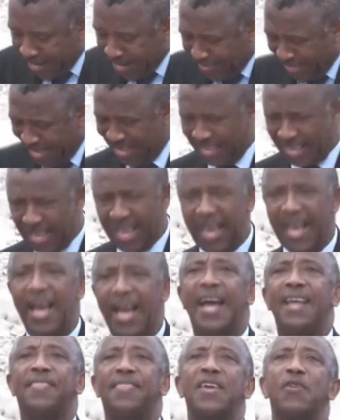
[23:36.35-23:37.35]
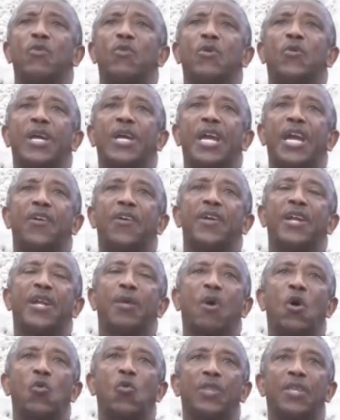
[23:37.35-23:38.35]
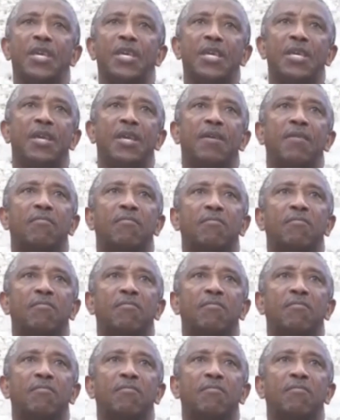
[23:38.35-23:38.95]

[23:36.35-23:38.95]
I think we were hearing about the